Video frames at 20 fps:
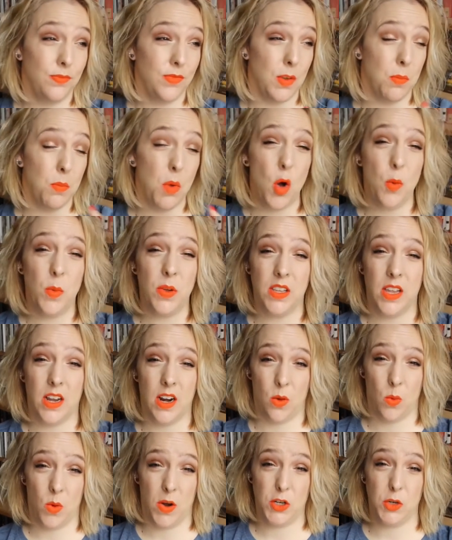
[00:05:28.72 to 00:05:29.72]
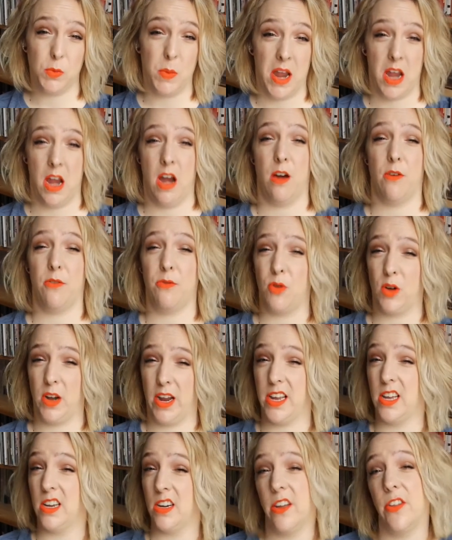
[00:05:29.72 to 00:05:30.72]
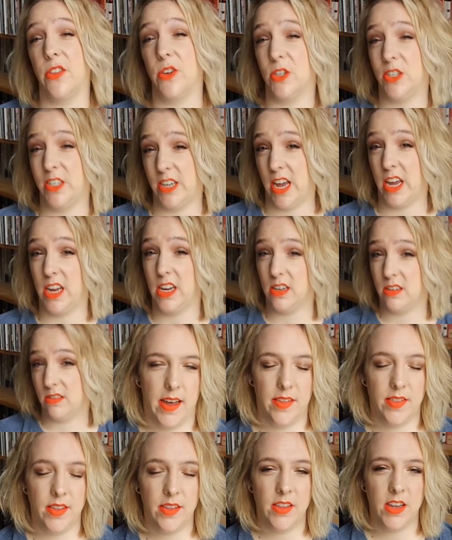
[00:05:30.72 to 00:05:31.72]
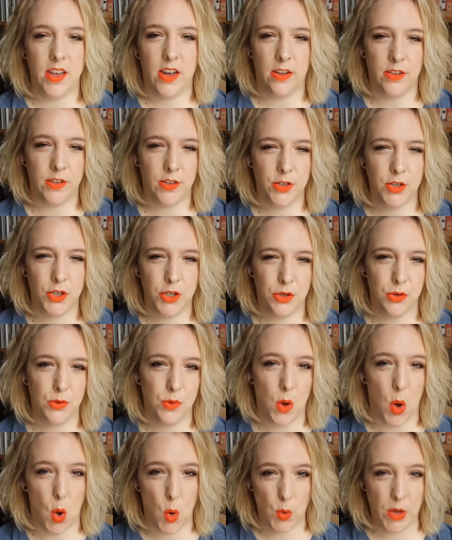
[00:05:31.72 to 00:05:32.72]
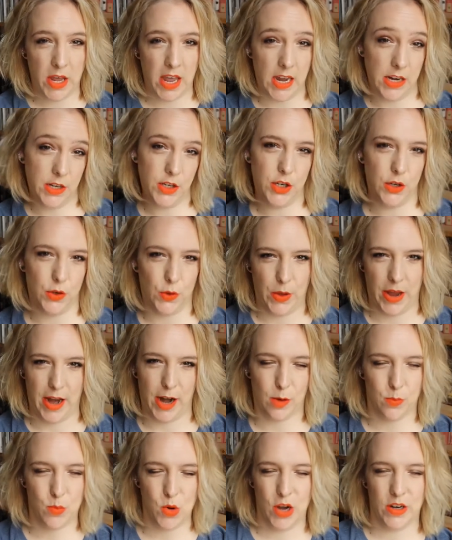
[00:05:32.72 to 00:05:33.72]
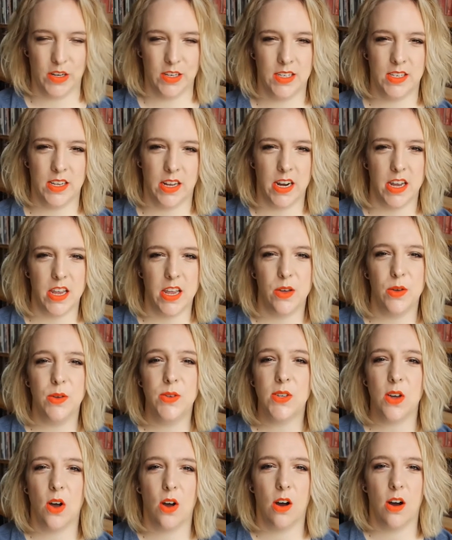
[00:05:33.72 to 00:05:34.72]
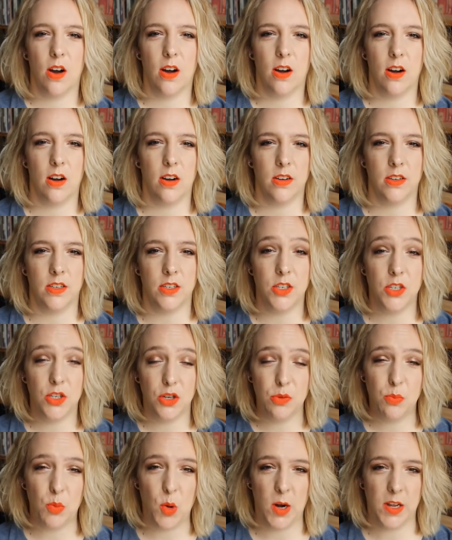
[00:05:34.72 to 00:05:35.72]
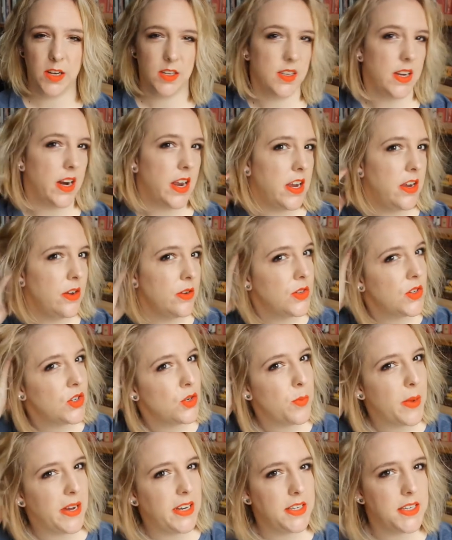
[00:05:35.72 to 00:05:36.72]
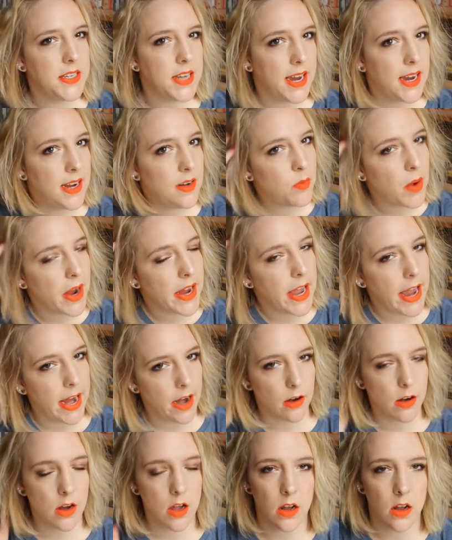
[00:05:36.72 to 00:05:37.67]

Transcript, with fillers: the moment that I wash my hair for like another day. And then the other two occasional hair products that I use are the two products that I use to maintain my hair